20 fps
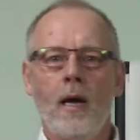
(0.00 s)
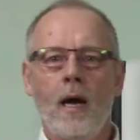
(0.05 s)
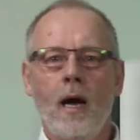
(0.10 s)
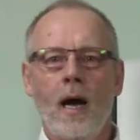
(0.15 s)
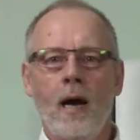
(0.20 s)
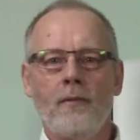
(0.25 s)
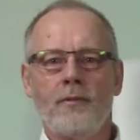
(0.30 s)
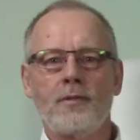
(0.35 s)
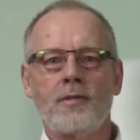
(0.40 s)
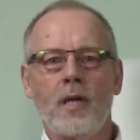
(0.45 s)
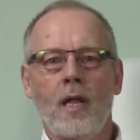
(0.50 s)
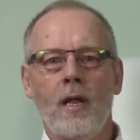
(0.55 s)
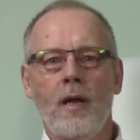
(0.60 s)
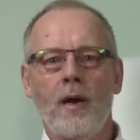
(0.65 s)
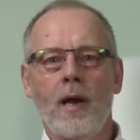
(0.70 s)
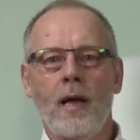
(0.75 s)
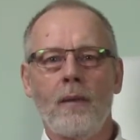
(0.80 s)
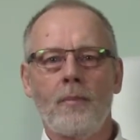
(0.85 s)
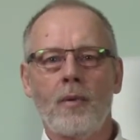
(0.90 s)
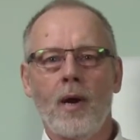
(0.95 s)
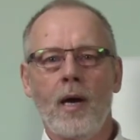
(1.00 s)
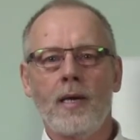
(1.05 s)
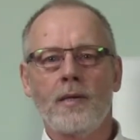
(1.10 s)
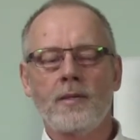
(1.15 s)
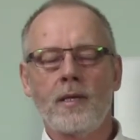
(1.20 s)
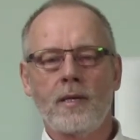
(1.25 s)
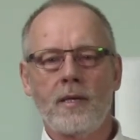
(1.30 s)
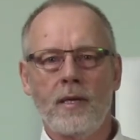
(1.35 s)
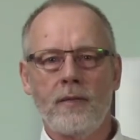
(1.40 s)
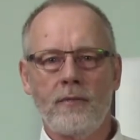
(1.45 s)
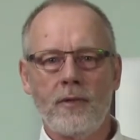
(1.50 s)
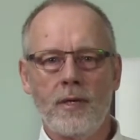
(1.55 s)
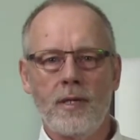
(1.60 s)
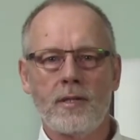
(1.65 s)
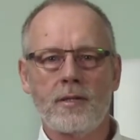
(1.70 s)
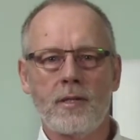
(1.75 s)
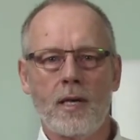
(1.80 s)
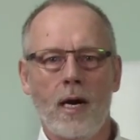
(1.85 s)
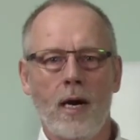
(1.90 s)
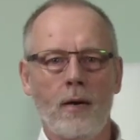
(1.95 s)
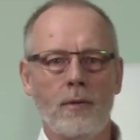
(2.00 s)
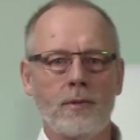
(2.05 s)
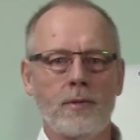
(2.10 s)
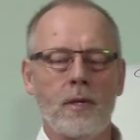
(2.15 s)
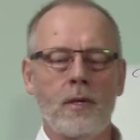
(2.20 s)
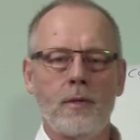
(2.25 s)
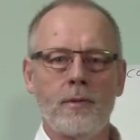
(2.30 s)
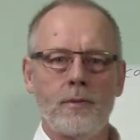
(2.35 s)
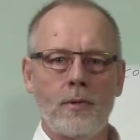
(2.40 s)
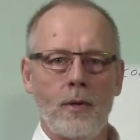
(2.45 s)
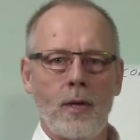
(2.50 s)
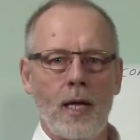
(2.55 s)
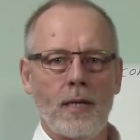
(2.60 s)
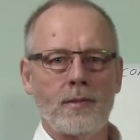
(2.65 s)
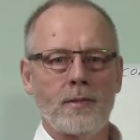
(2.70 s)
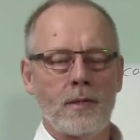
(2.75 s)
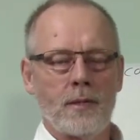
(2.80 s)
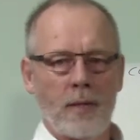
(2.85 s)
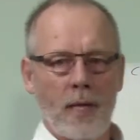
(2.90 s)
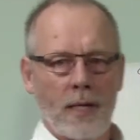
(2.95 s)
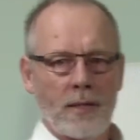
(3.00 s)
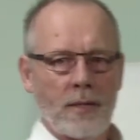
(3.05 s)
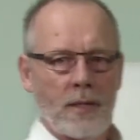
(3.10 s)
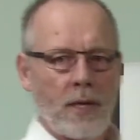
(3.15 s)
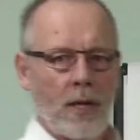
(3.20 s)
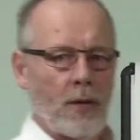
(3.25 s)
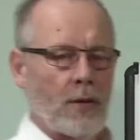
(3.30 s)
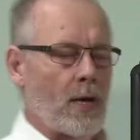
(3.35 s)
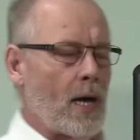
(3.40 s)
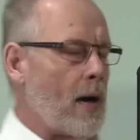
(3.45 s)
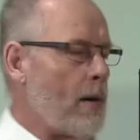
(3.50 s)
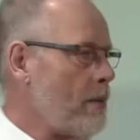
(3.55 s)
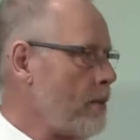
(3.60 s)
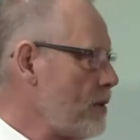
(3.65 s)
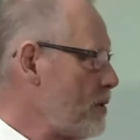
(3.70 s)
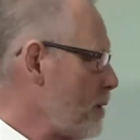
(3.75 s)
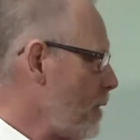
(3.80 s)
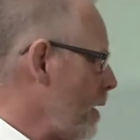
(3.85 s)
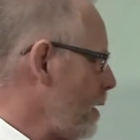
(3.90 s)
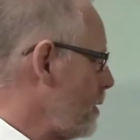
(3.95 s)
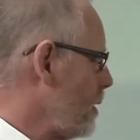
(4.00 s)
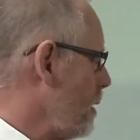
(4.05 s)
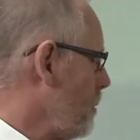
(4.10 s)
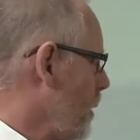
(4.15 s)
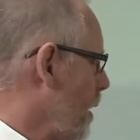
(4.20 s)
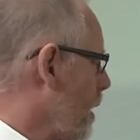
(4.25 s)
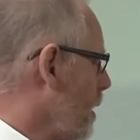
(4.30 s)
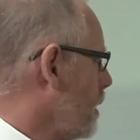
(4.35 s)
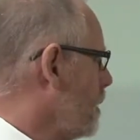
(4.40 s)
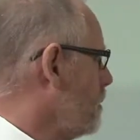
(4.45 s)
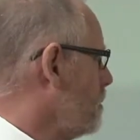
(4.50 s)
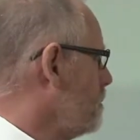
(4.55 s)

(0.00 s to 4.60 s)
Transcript: of selling on price and giving discounts. So that's, that's another common mistake they make.